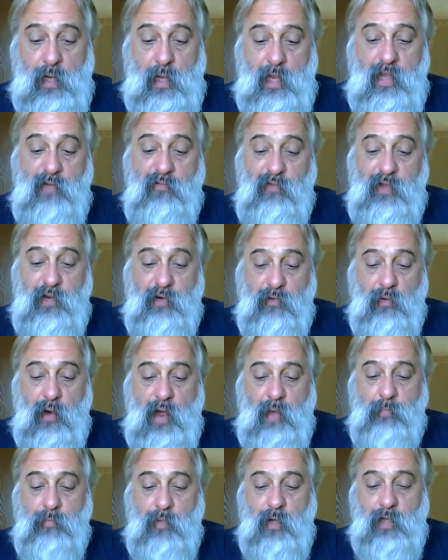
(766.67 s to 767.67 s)
If he
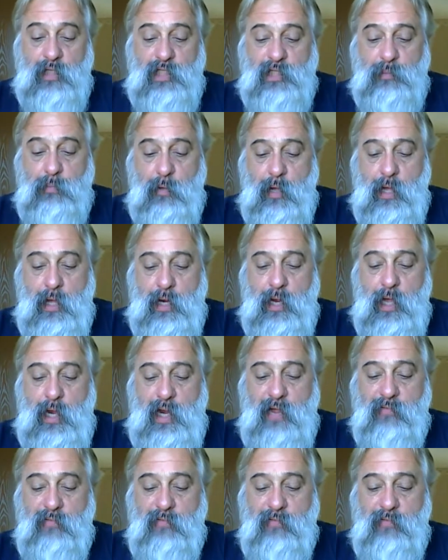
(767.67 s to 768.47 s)
dropped on spot, I'd